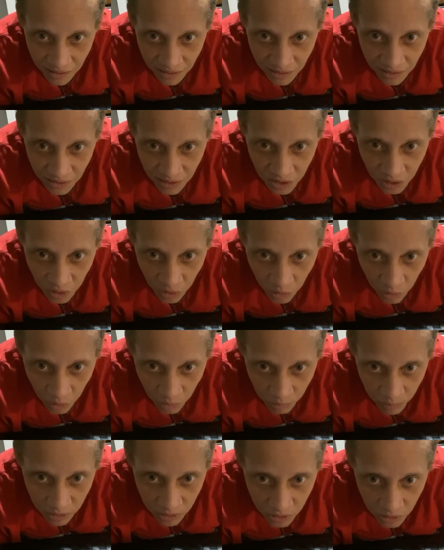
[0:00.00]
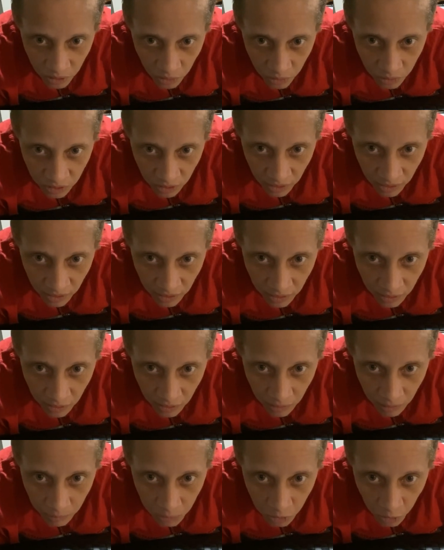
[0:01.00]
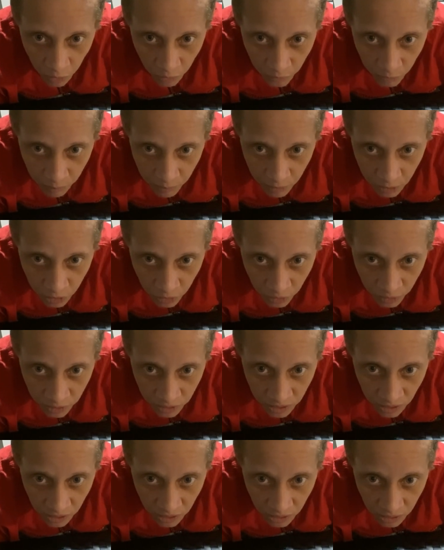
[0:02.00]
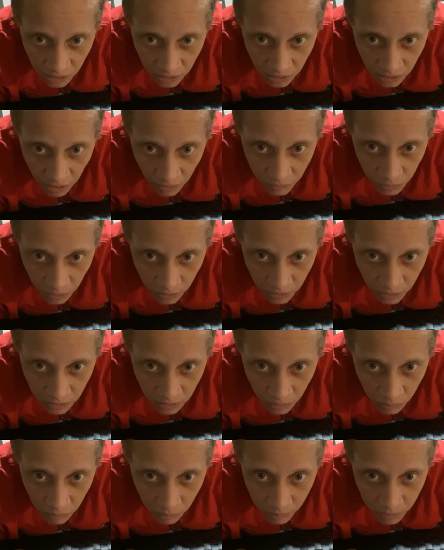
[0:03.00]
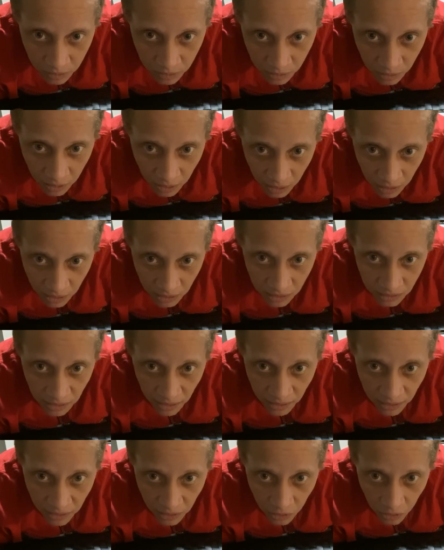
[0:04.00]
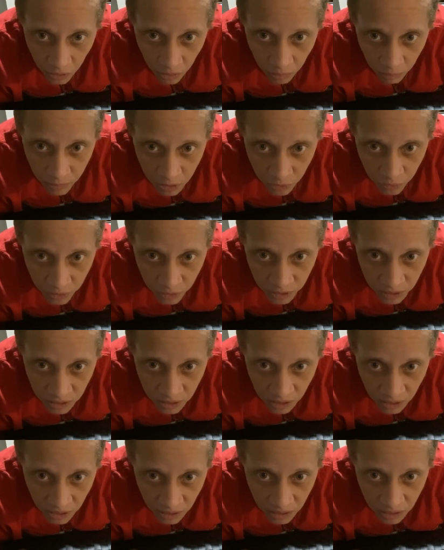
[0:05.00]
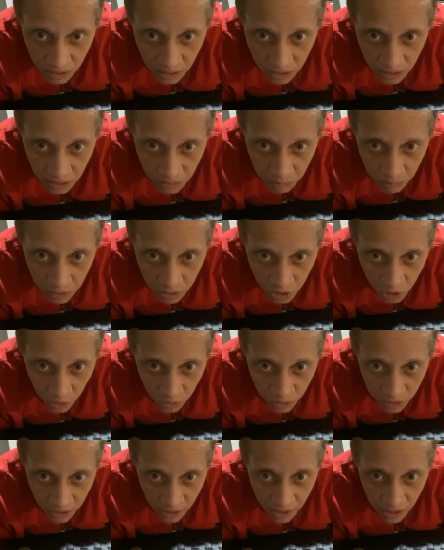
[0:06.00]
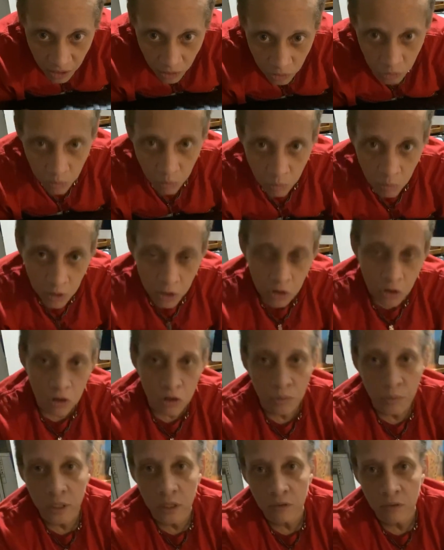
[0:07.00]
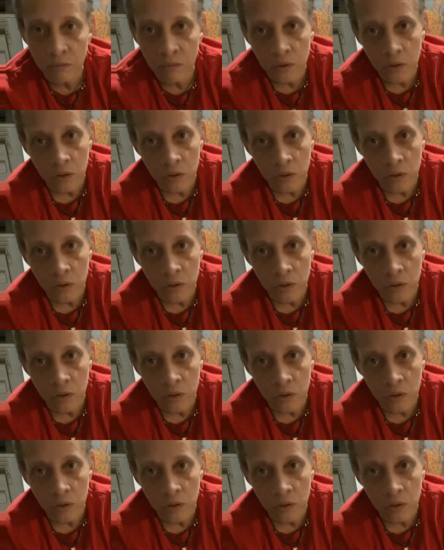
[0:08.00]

So, Miss Josan, so for Miss Christina, after I get done with Miss Danielle, Miss Christina, and then Miss Josan, I'll do a 1-card reading for you